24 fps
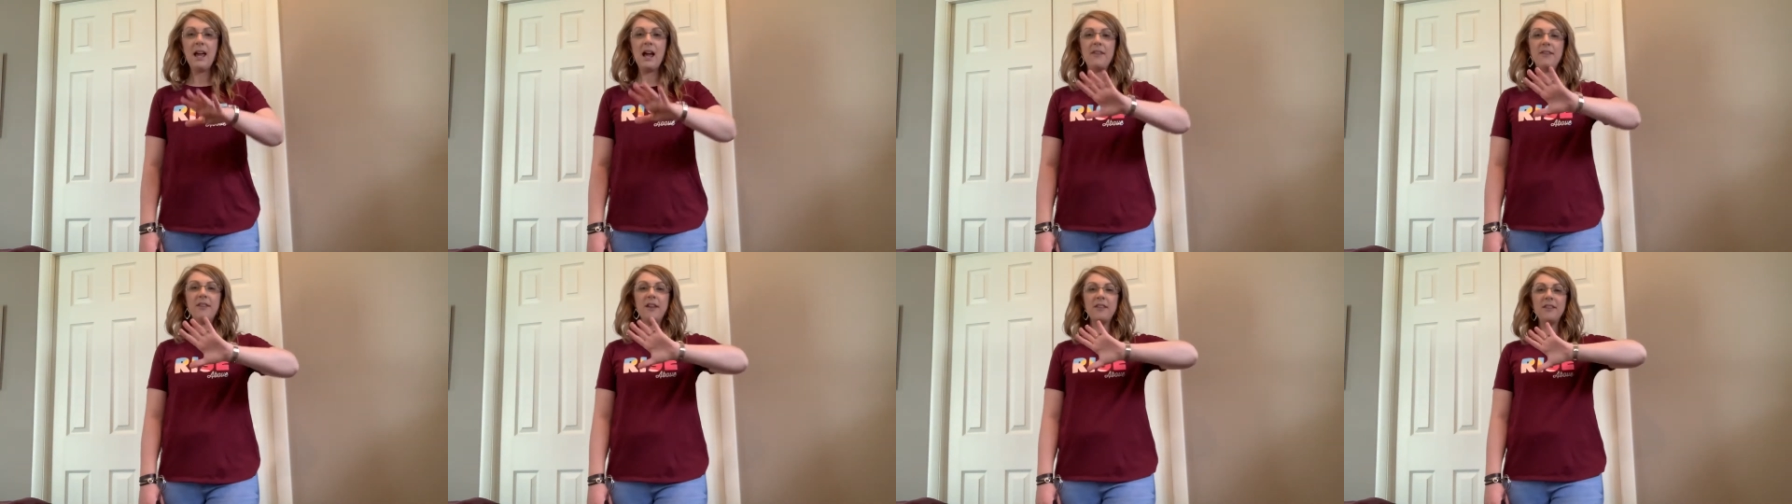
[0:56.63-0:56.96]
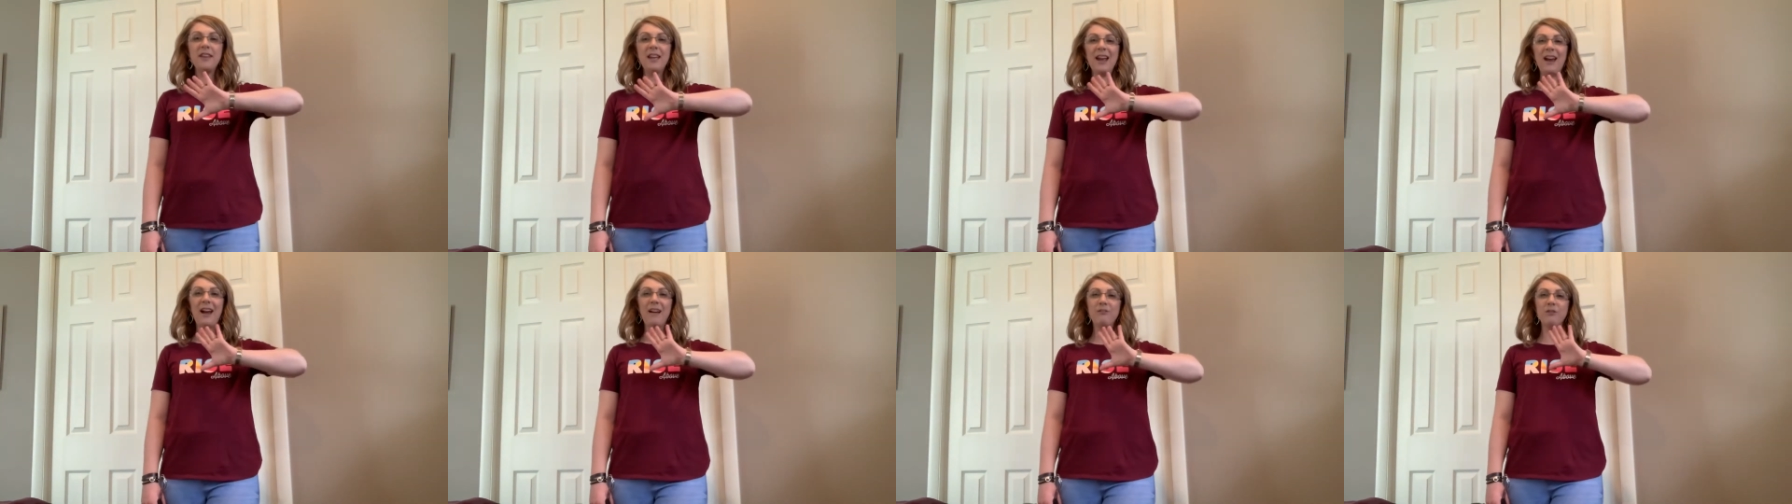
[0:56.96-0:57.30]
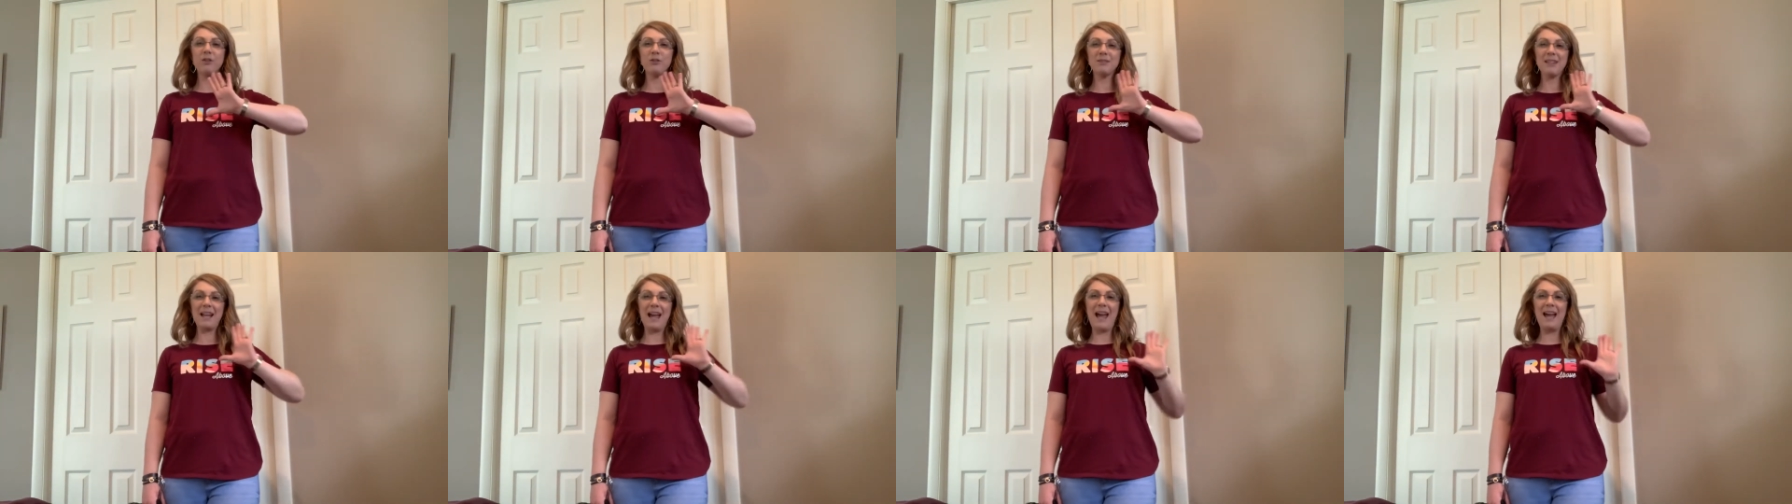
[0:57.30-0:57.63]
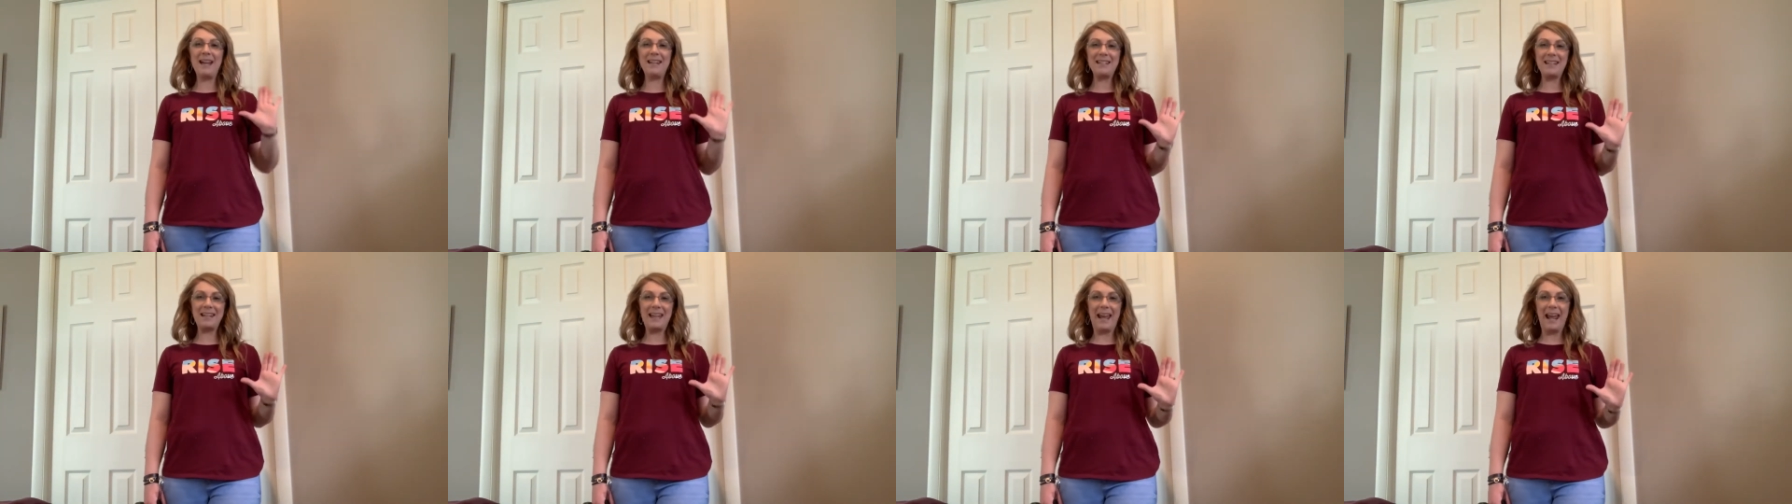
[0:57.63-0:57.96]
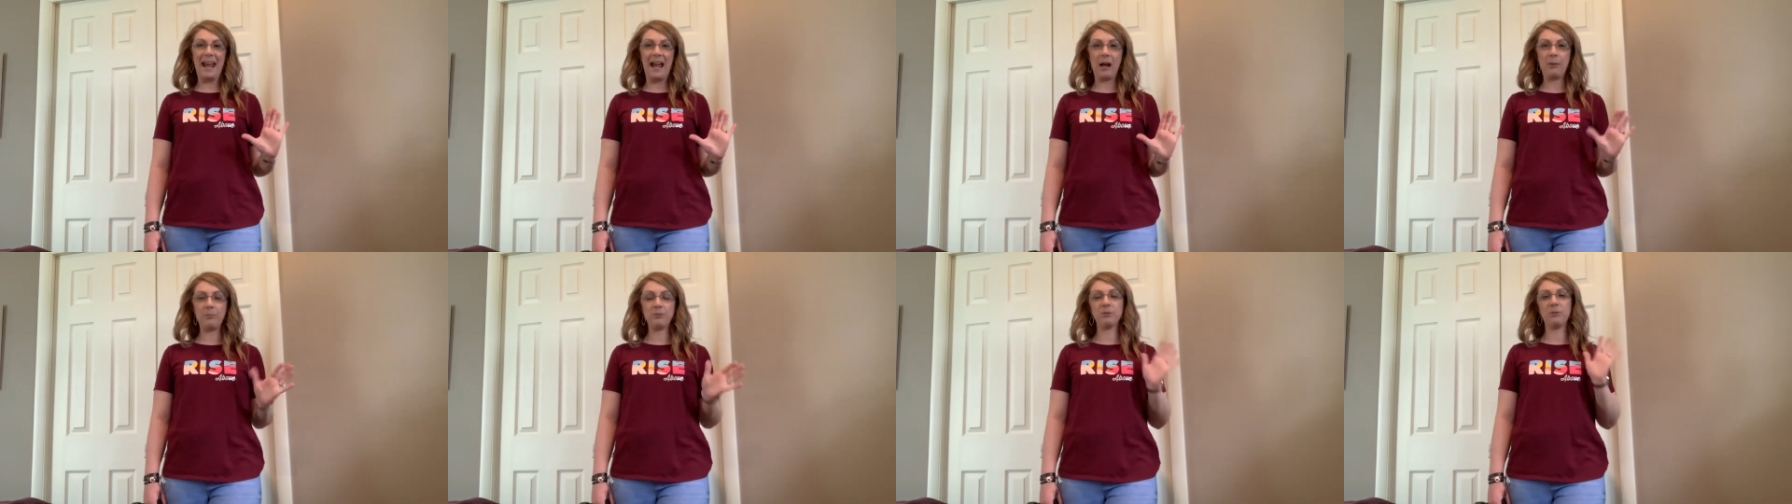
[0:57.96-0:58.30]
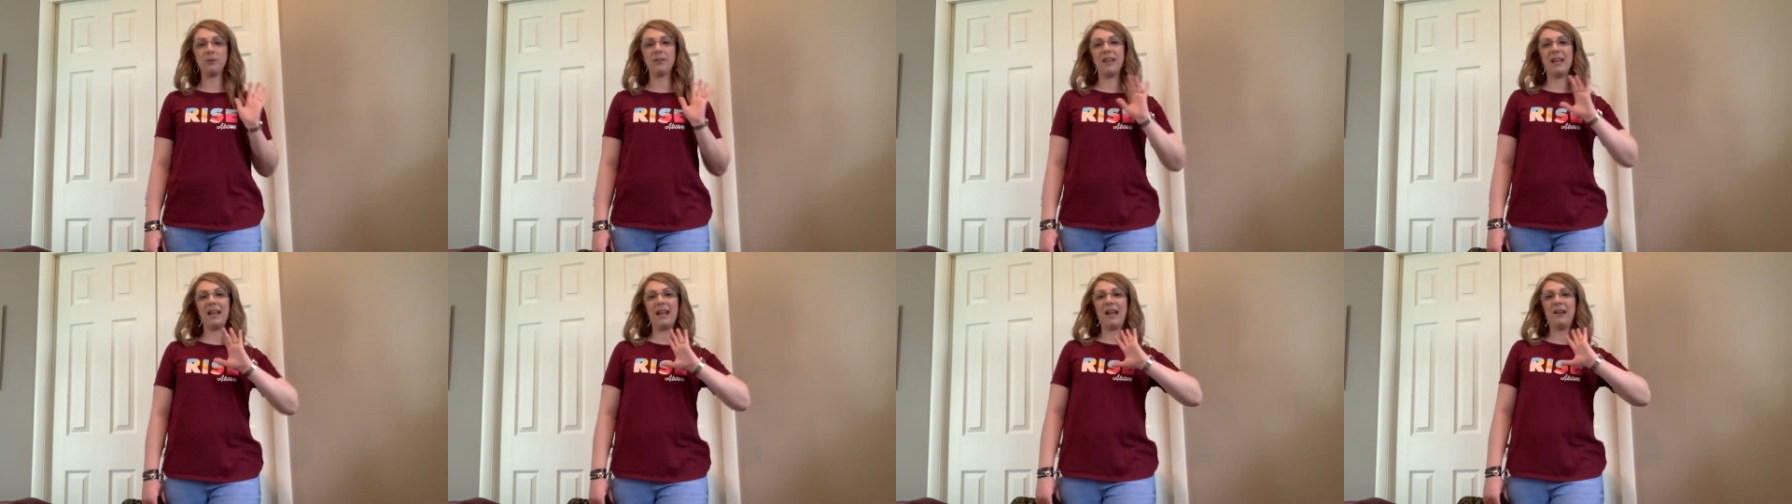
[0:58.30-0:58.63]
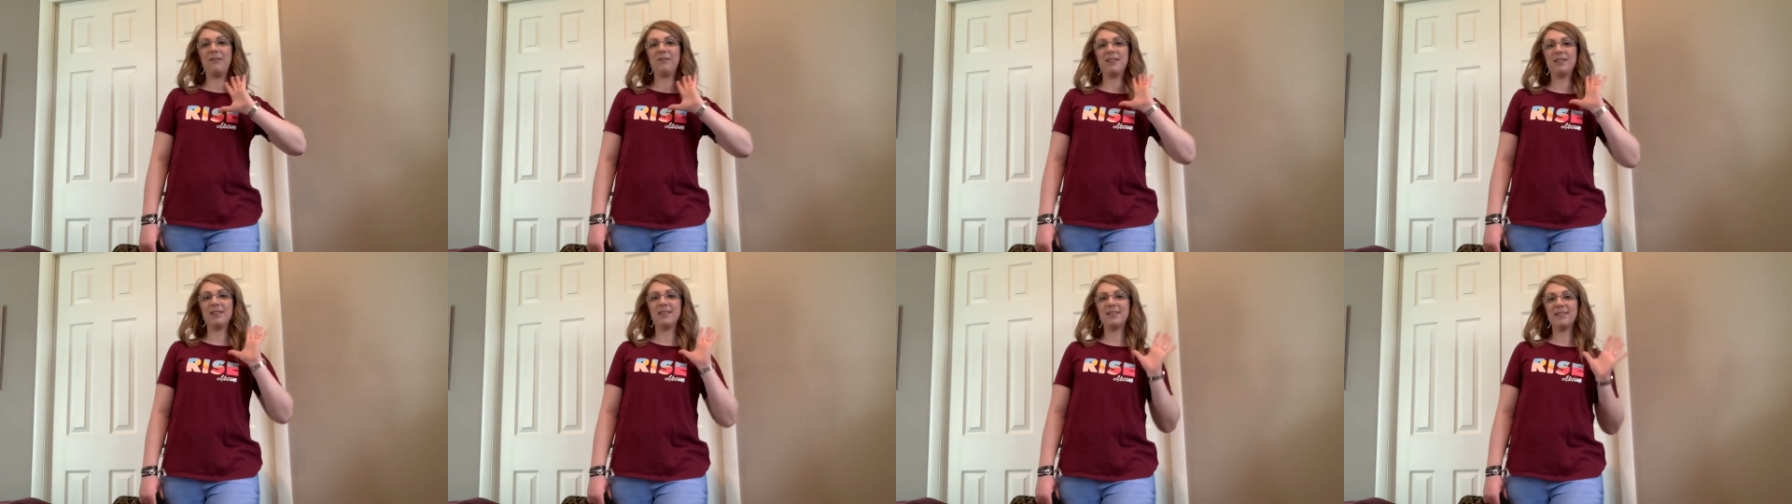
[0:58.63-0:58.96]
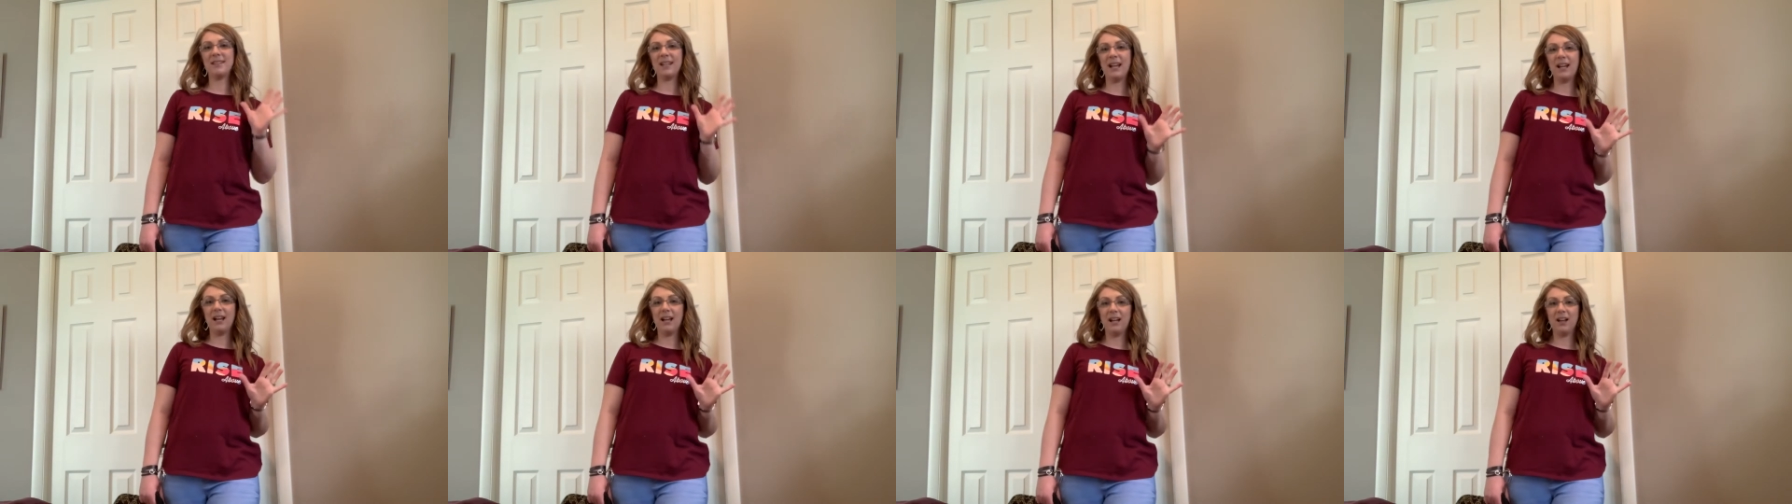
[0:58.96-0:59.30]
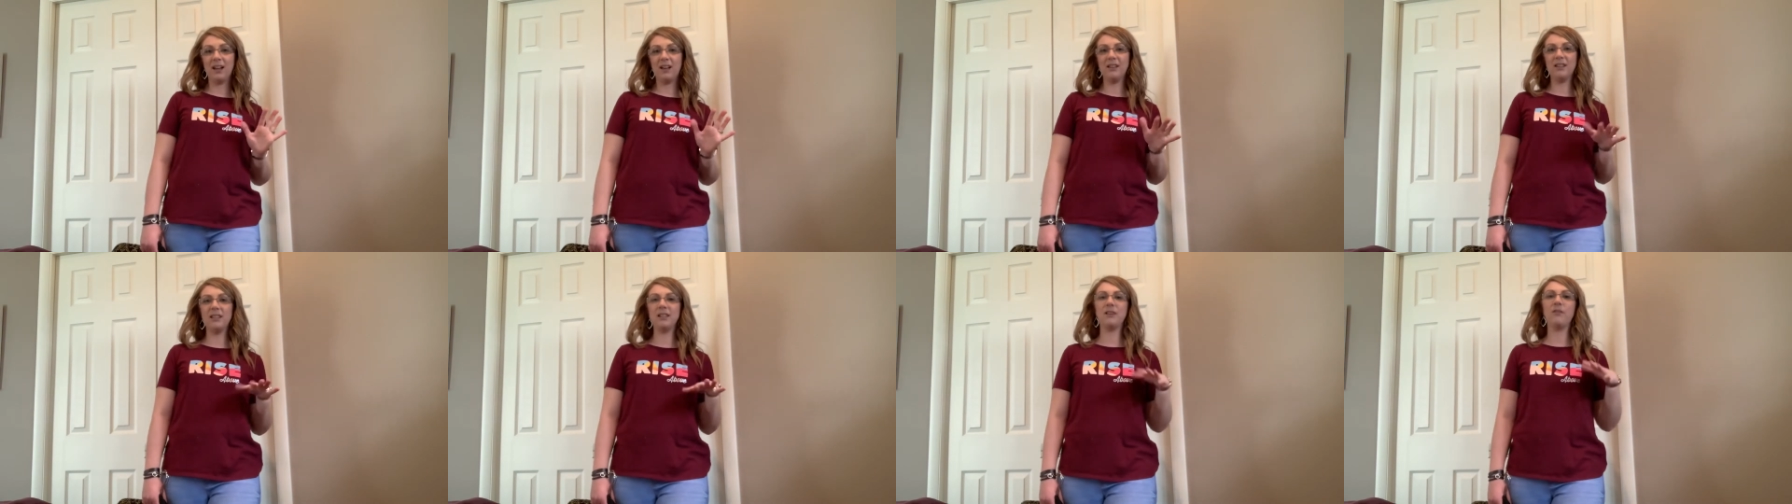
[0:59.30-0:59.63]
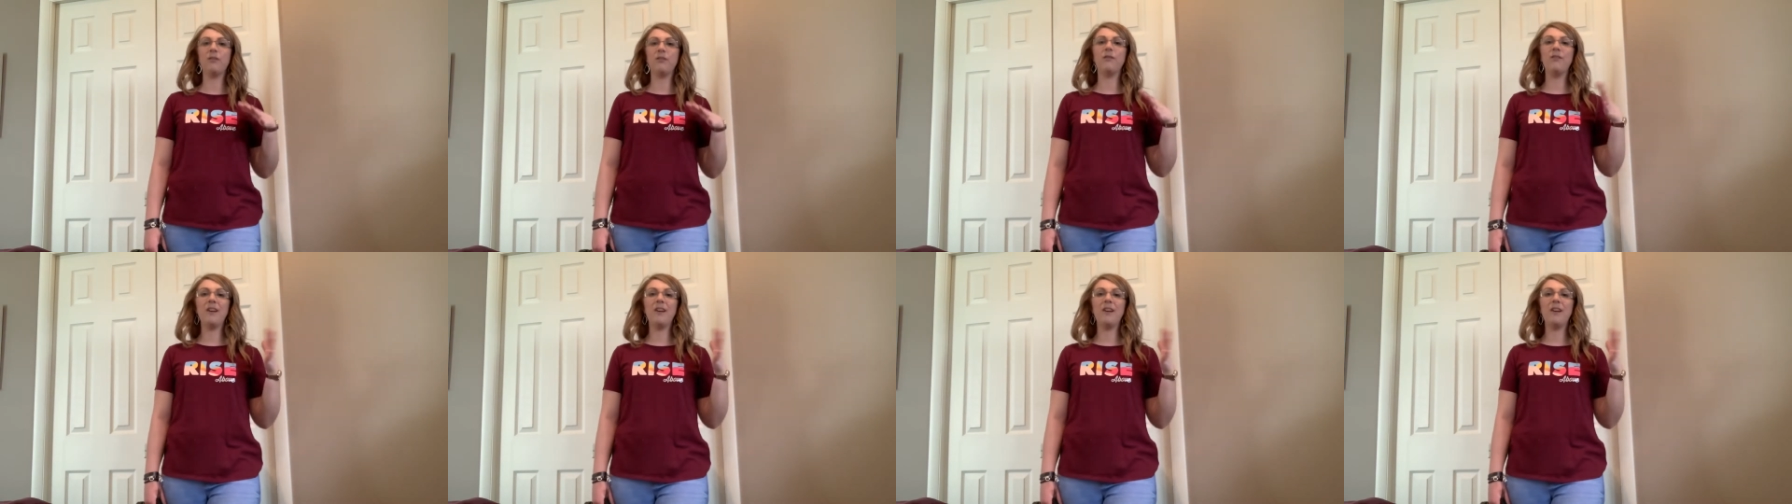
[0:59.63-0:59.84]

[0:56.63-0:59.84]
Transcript: and then they have those end caps where they have the sale and the